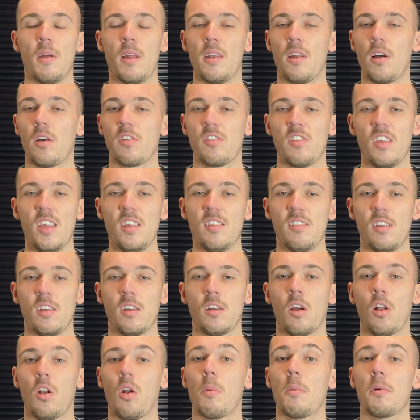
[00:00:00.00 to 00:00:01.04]
a nice easy
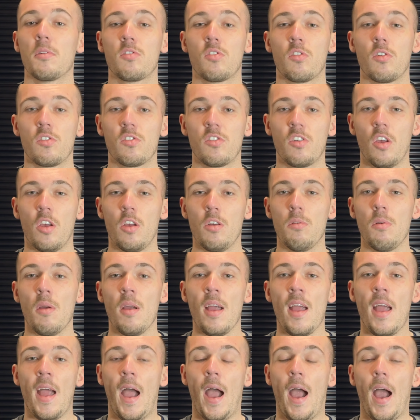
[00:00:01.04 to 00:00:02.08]
kilometre or two
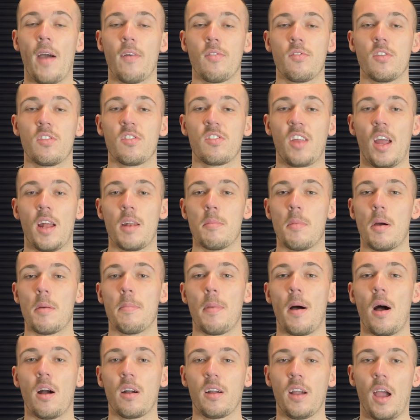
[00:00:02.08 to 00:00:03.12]
after scanning my
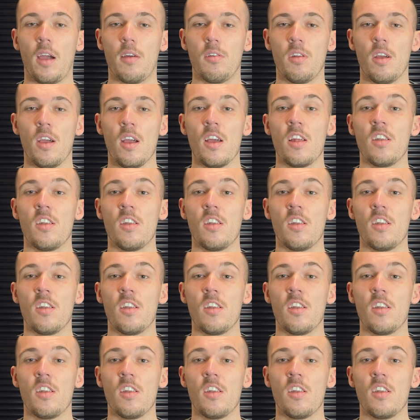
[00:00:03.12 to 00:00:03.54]
barcode,